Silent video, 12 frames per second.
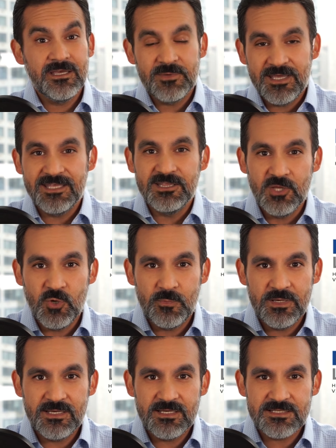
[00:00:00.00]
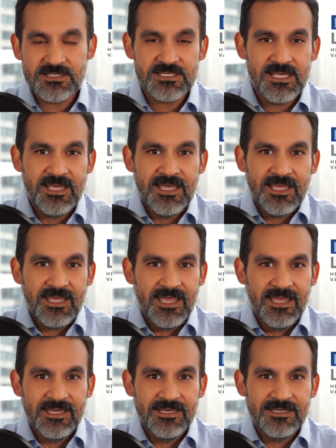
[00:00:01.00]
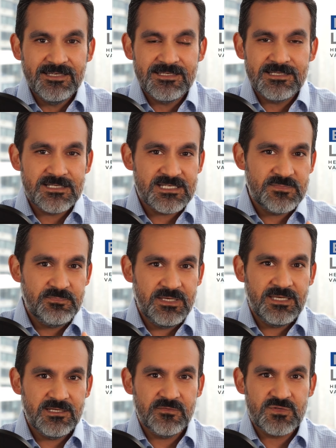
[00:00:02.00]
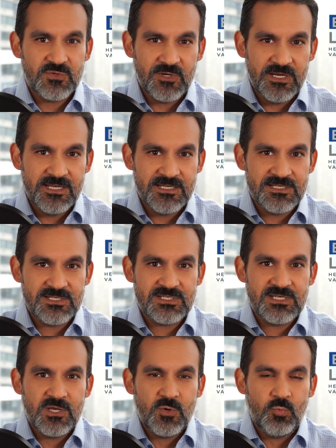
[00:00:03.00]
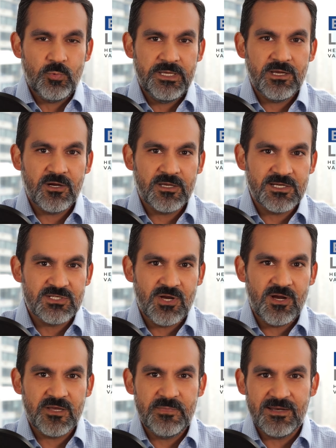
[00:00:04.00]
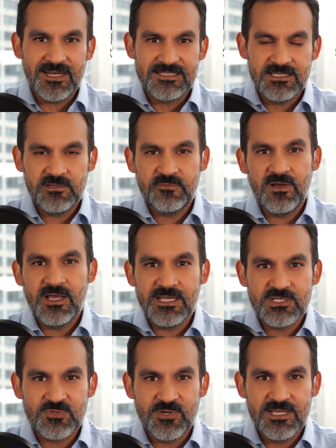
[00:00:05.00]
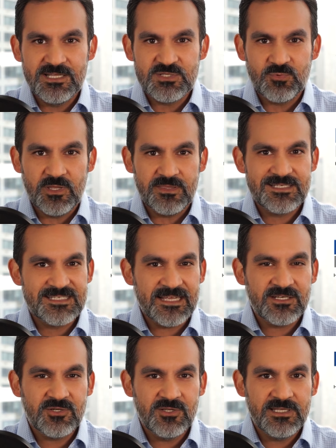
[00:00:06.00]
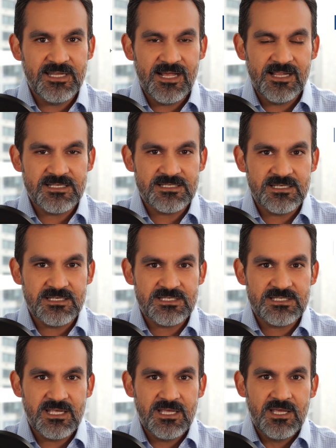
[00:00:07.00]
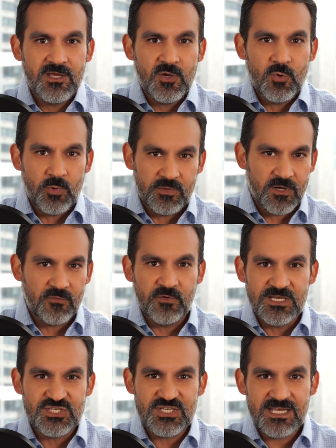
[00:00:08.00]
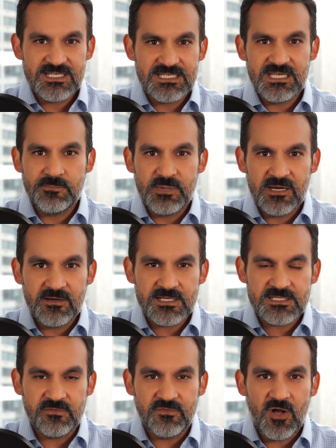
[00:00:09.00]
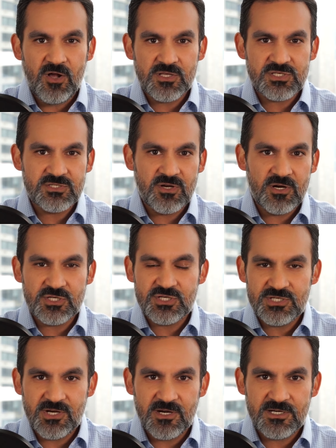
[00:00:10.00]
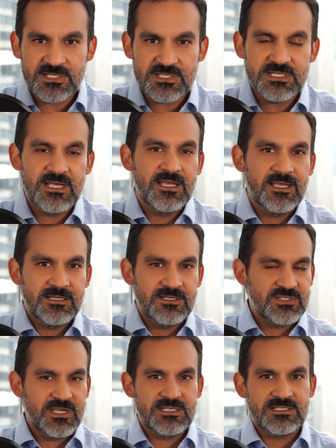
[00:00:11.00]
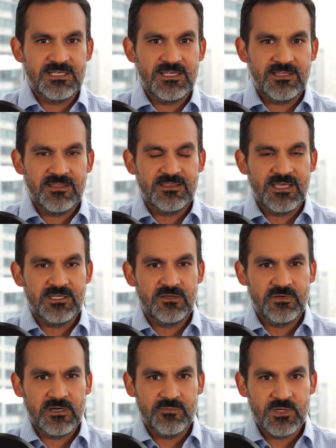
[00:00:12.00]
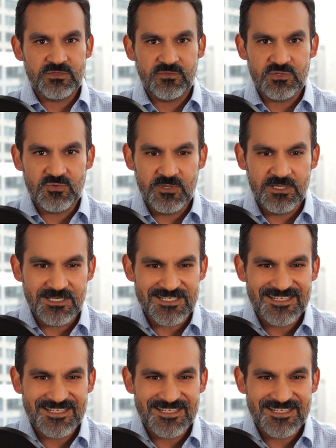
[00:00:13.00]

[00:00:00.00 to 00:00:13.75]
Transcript: Ed Lopez, and speaking of trends, we are going to talk about identifying trends with technical analysis with our friend JC Parets of Allstar Charts. JC, thank you very much for joining us.